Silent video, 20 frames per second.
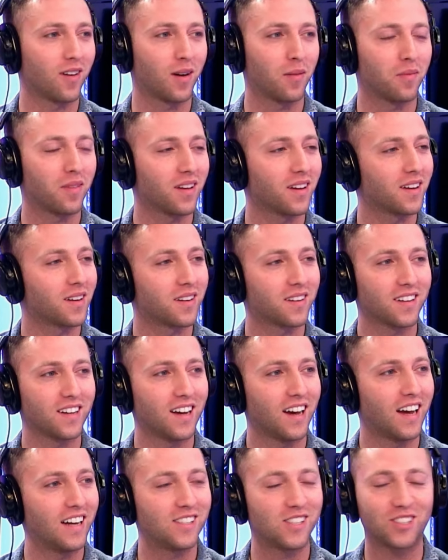I'm
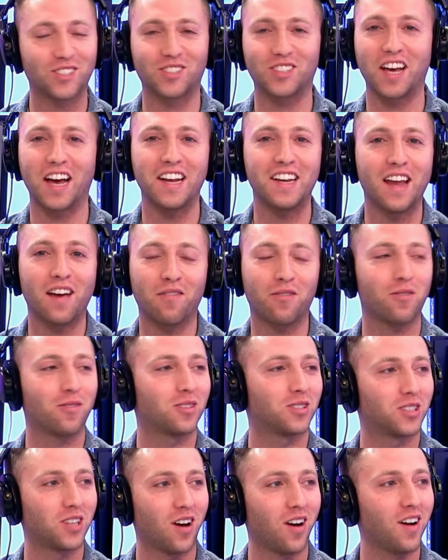I never
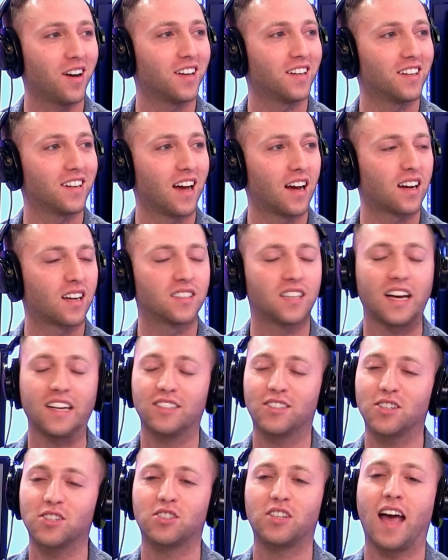saw it because I
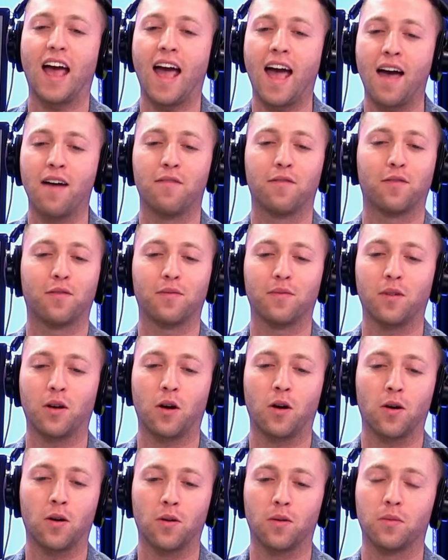just have
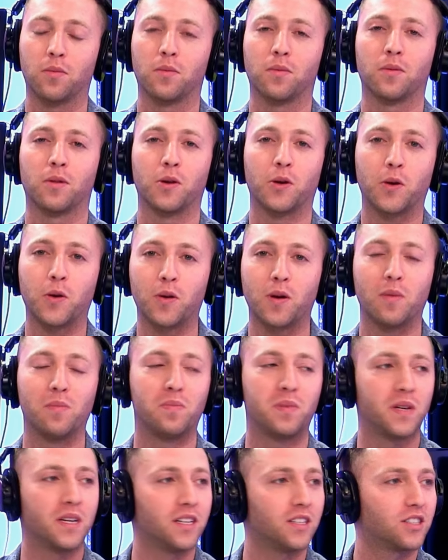her Laguna
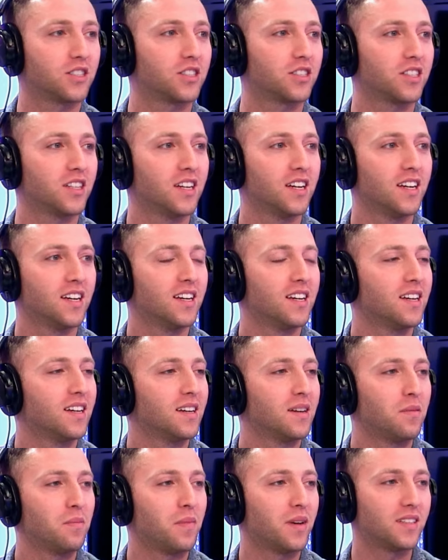Beach
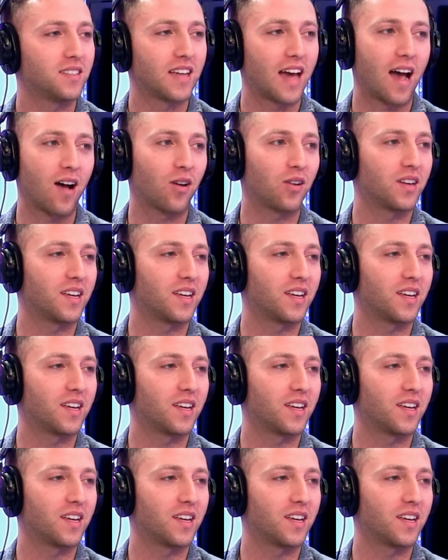mentality.